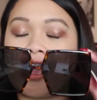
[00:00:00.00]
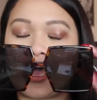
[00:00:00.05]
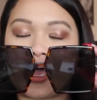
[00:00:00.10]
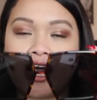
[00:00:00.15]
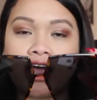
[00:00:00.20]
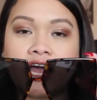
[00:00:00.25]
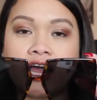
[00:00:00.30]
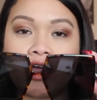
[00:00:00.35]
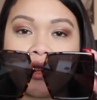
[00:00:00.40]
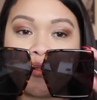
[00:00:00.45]

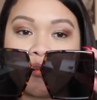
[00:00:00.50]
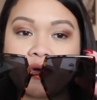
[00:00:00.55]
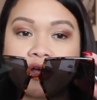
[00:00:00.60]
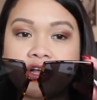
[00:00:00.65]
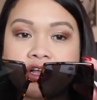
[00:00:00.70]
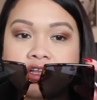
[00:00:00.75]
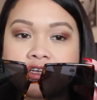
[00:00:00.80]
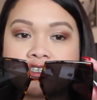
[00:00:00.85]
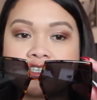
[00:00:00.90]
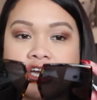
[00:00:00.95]
I
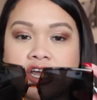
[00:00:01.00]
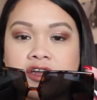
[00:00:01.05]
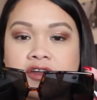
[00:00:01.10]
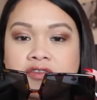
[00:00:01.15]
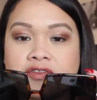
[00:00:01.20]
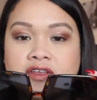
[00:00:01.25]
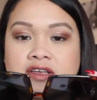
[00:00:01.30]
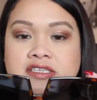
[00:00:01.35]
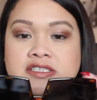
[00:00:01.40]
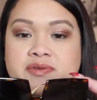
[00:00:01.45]
will share
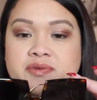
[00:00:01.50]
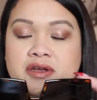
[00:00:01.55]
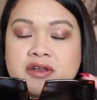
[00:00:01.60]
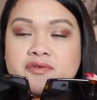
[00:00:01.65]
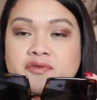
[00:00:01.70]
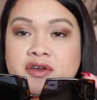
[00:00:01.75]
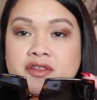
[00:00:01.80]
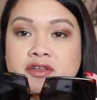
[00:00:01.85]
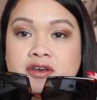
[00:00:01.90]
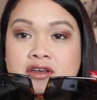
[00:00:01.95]
this one
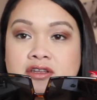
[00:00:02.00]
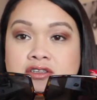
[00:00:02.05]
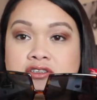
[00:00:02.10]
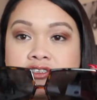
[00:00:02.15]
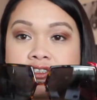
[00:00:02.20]
with a